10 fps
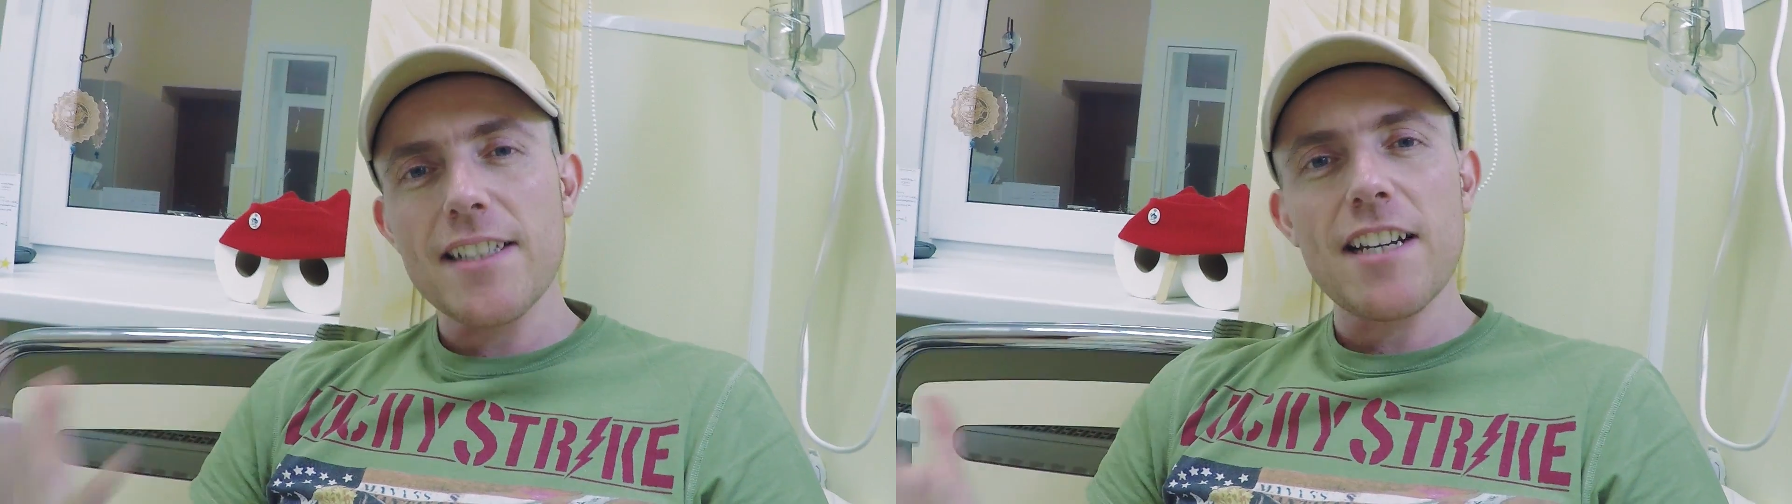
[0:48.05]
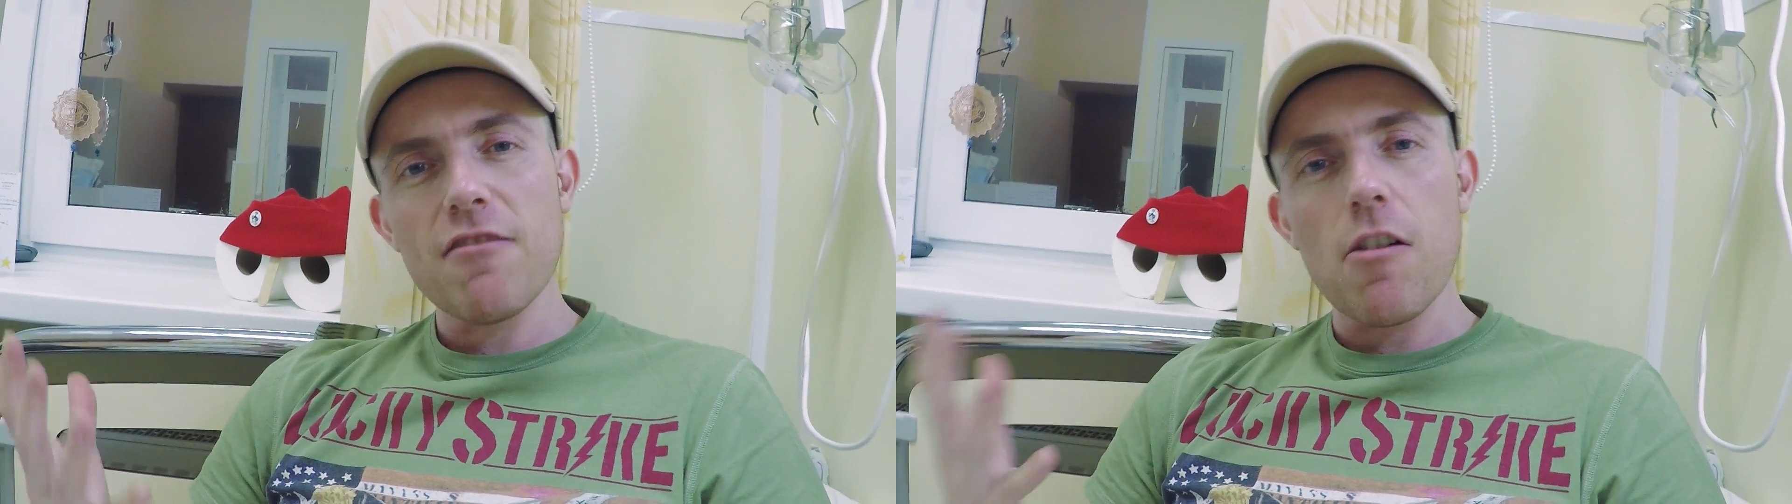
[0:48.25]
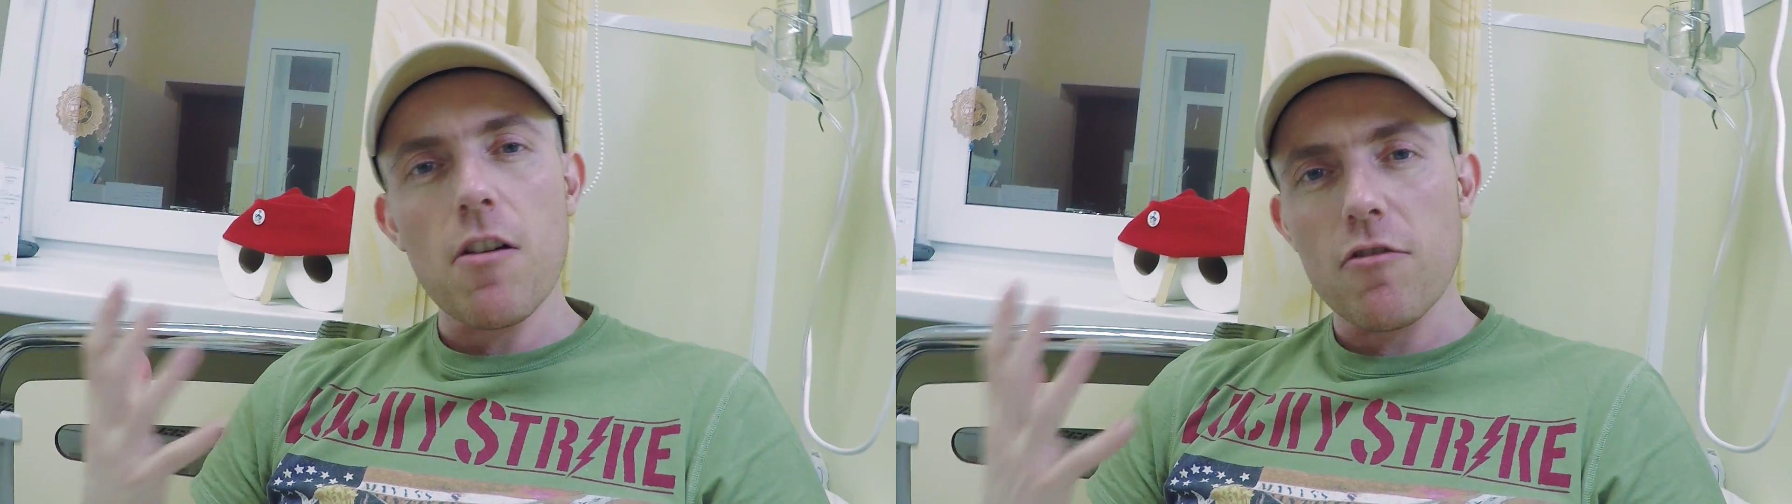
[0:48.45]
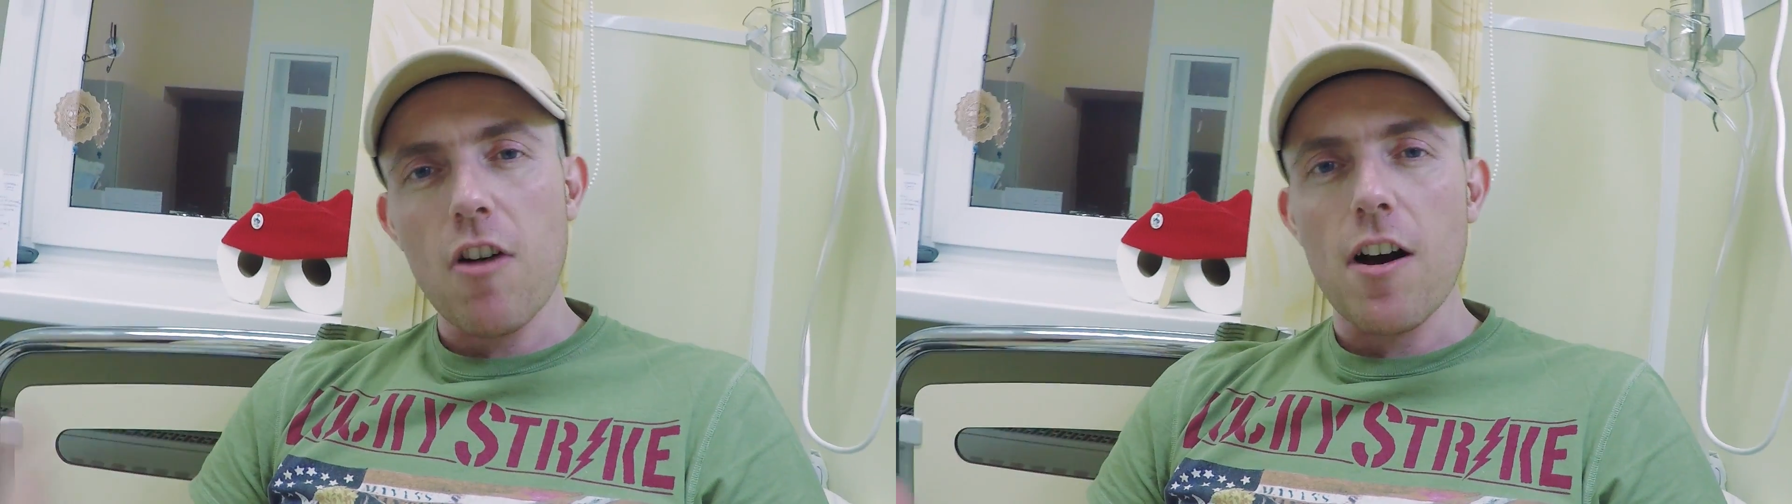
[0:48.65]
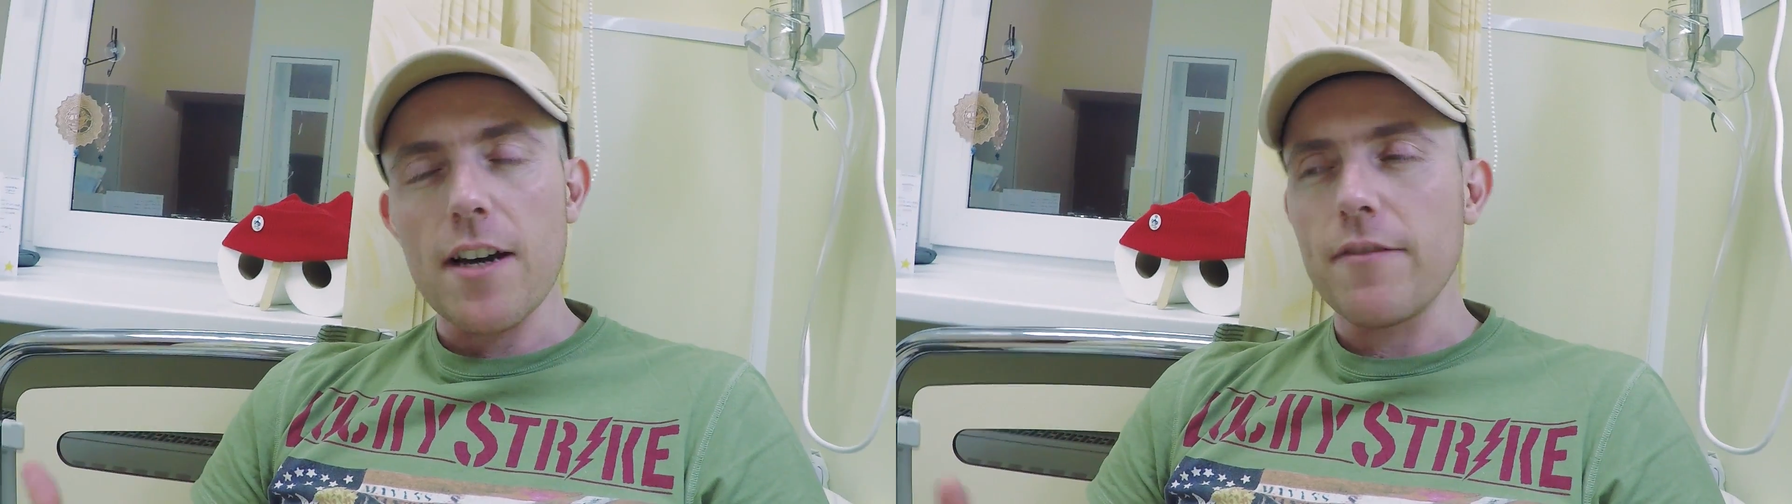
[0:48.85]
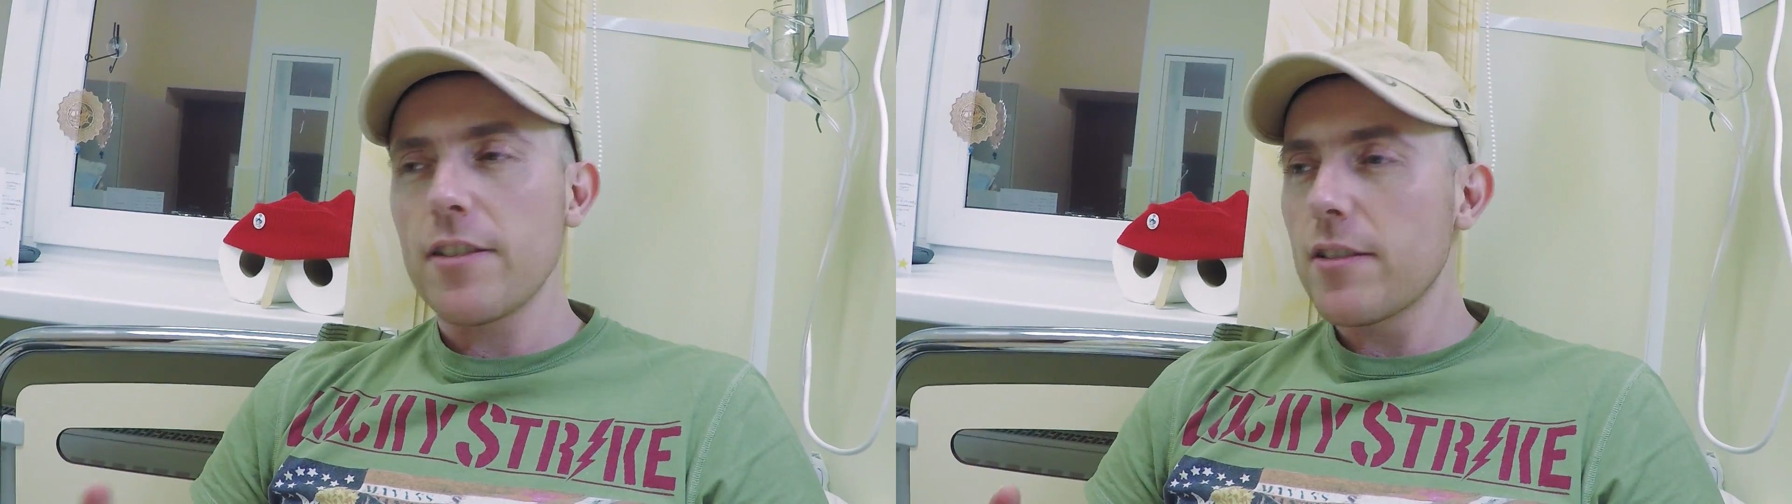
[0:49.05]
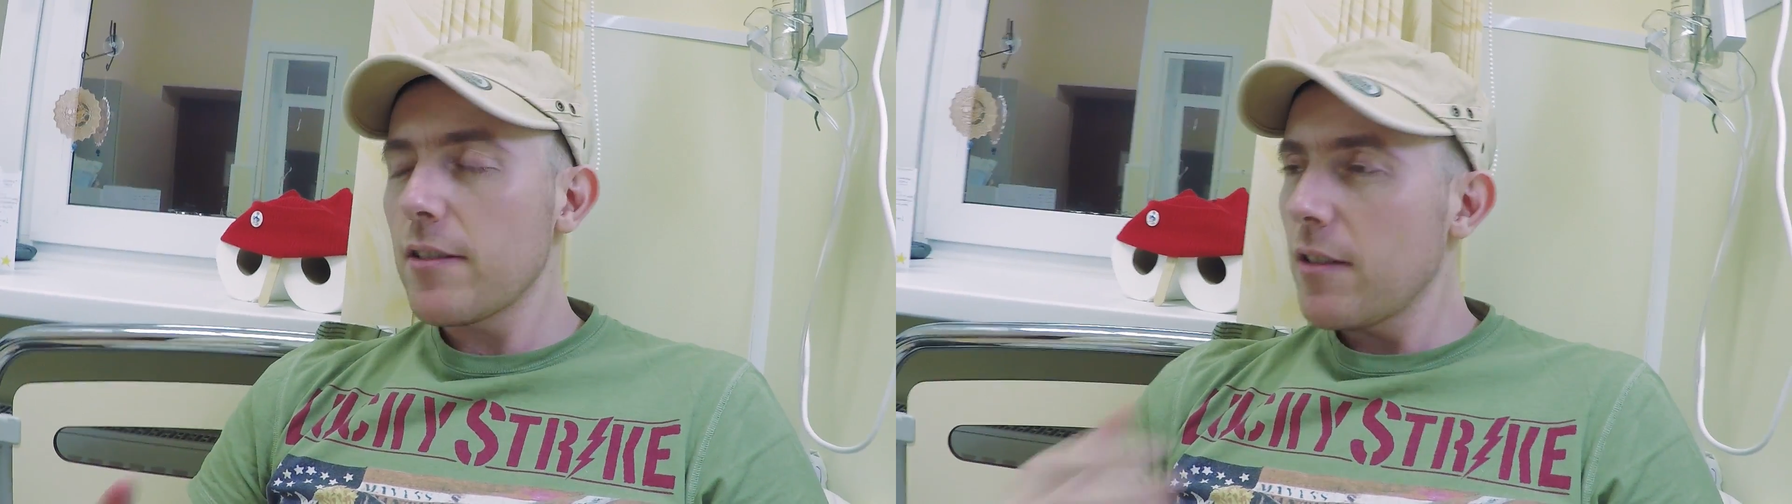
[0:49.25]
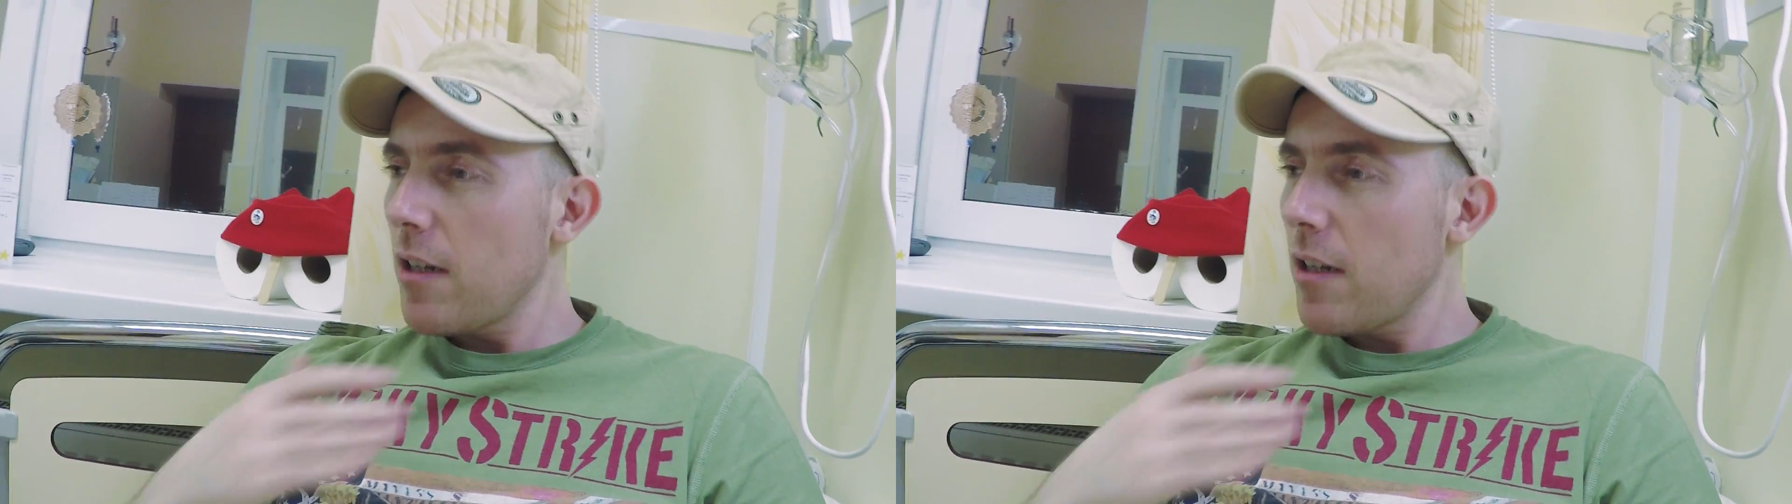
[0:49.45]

zero arrives.